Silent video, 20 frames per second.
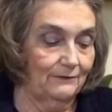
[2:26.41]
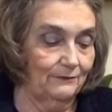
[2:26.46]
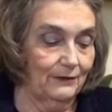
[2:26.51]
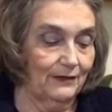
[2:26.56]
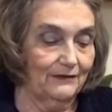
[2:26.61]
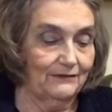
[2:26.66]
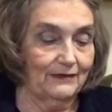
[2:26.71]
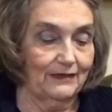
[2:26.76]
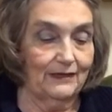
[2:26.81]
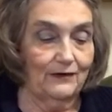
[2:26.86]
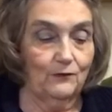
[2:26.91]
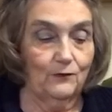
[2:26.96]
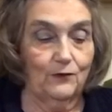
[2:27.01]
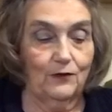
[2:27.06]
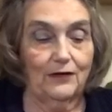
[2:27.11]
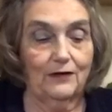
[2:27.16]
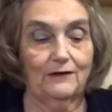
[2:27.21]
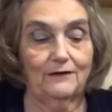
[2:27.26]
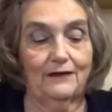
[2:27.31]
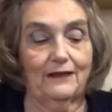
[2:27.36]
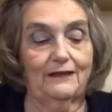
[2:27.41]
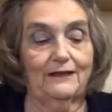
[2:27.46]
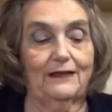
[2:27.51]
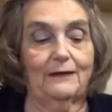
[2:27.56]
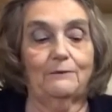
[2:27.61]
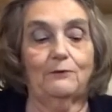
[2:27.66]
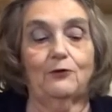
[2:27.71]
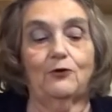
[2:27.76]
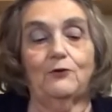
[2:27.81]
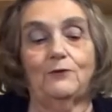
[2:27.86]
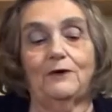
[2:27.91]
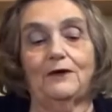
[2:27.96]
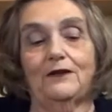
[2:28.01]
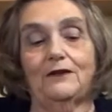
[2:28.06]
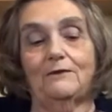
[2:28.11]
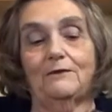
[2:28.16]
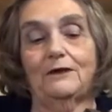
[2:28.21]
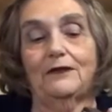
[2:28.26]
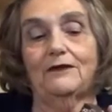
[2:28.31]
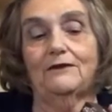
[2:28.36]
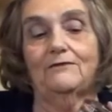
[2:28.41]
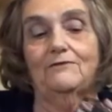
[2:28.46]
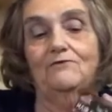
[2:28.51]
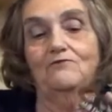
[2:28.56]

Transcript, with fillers: because I didn't want anything permanent, but